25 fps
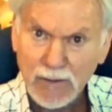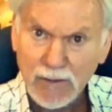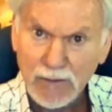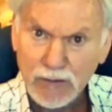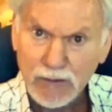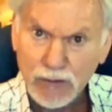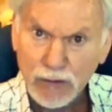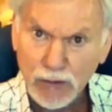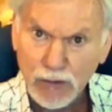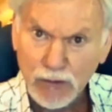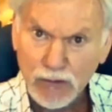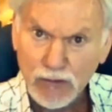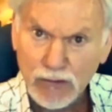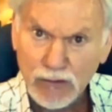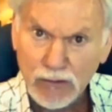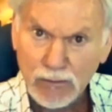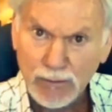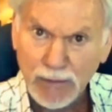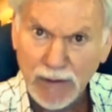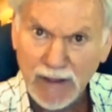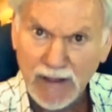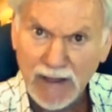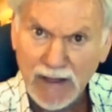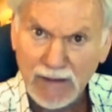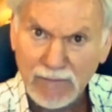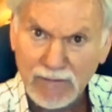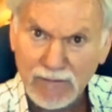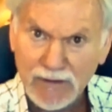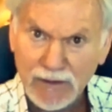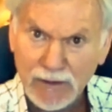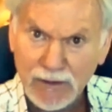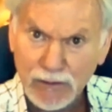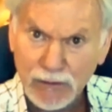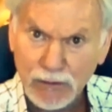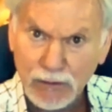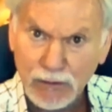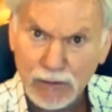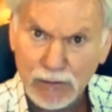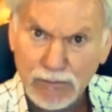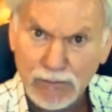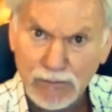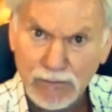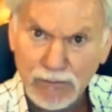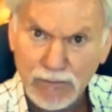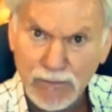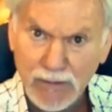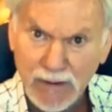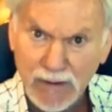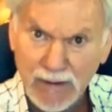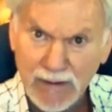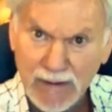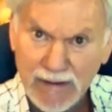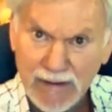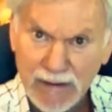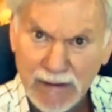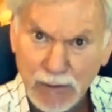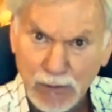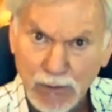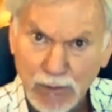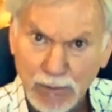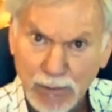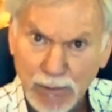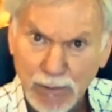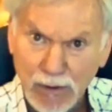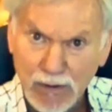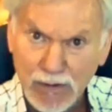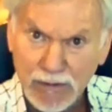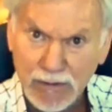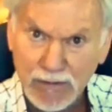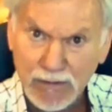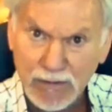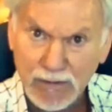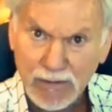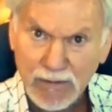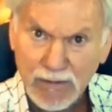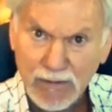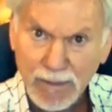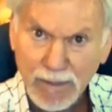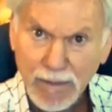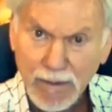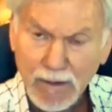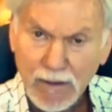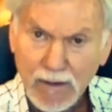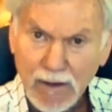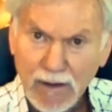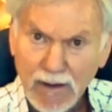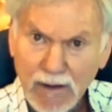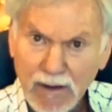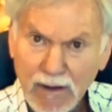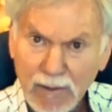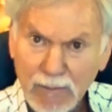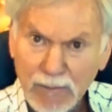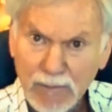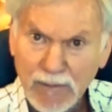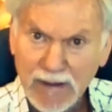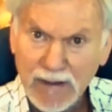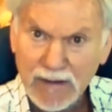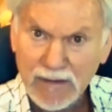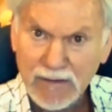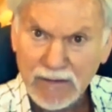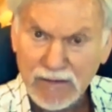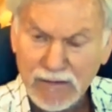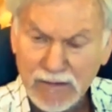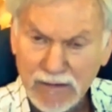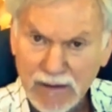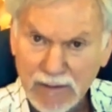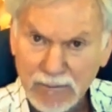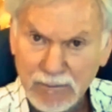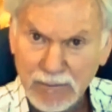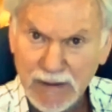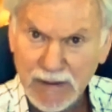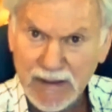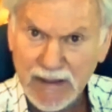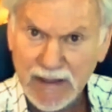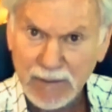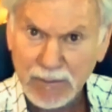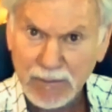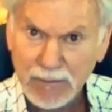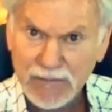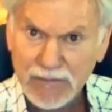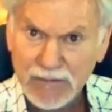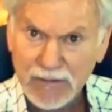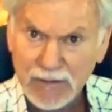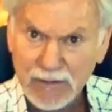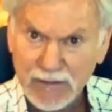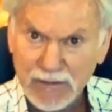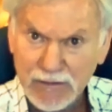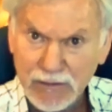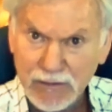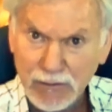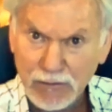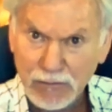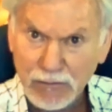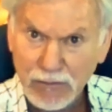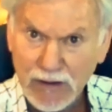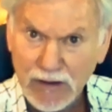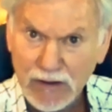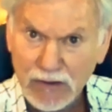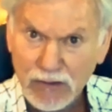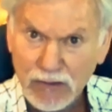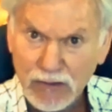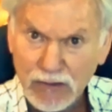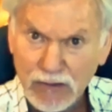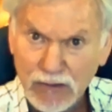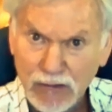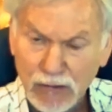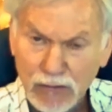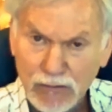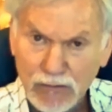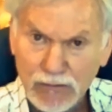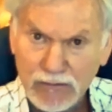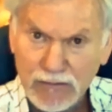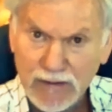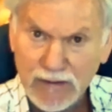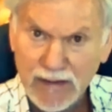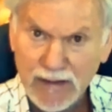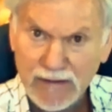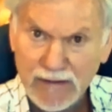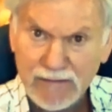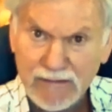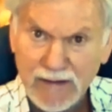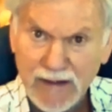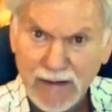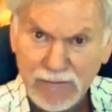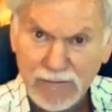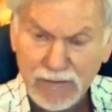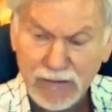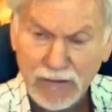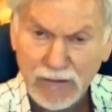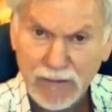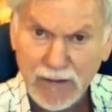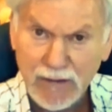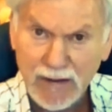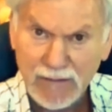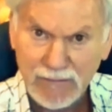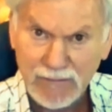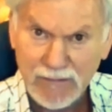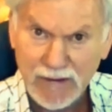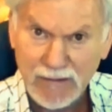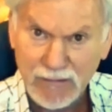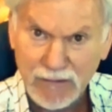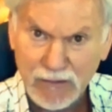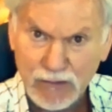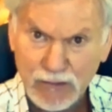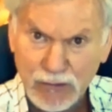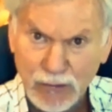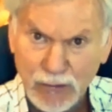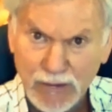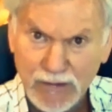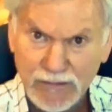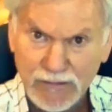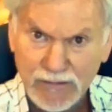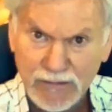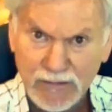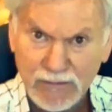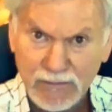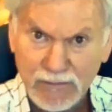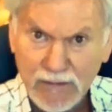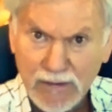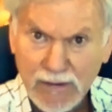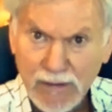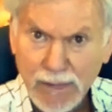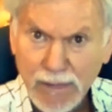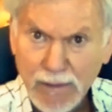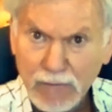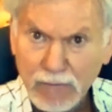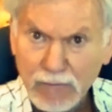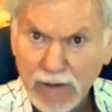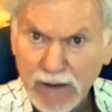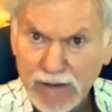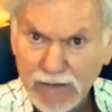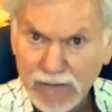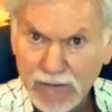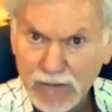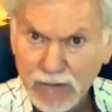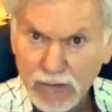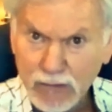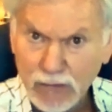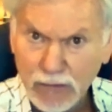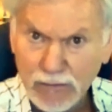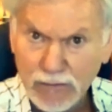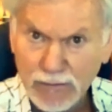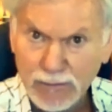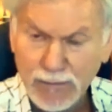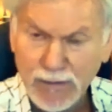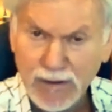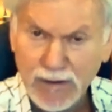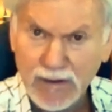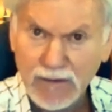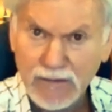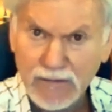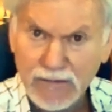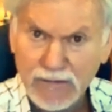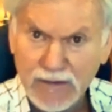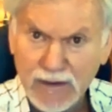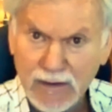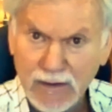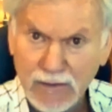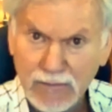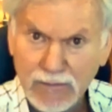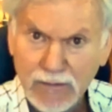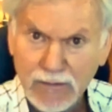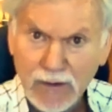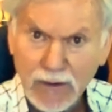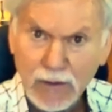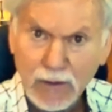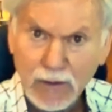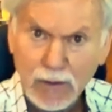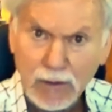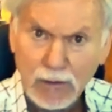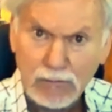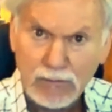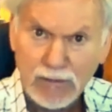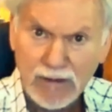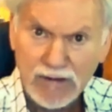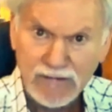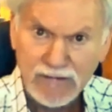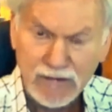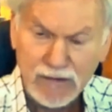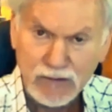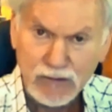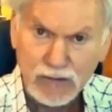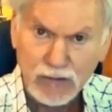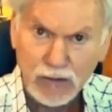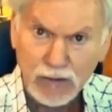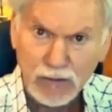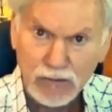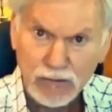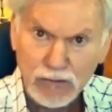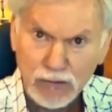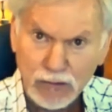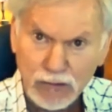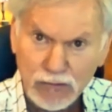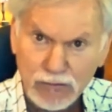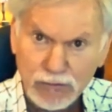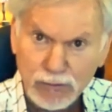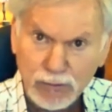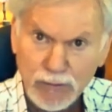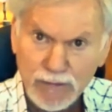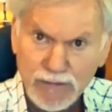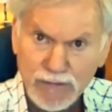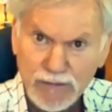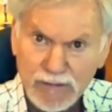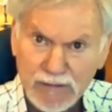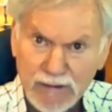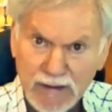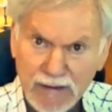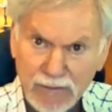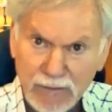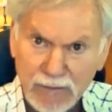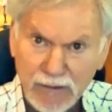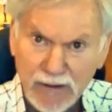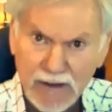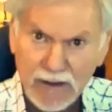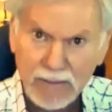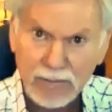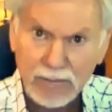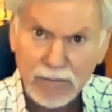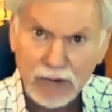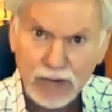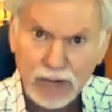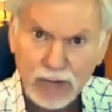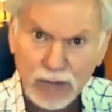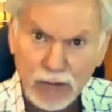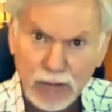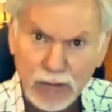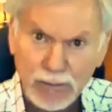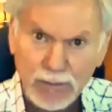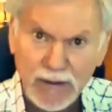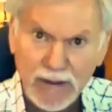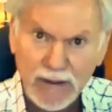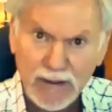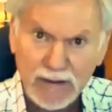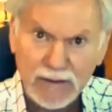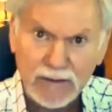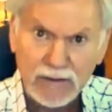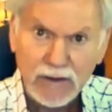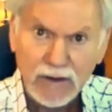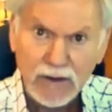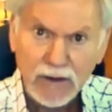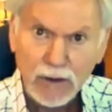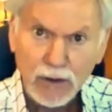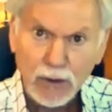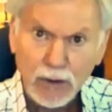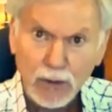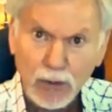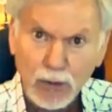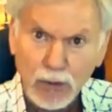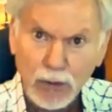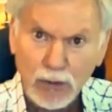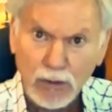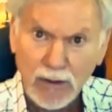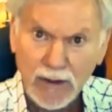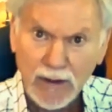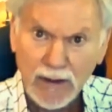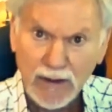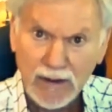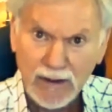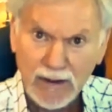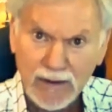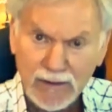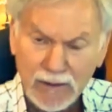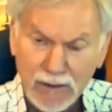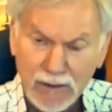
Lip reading: nurtured by having a good equal partner. And being able to raise children, not to have the choice of raising children by herself, or raising children with an either immature man or a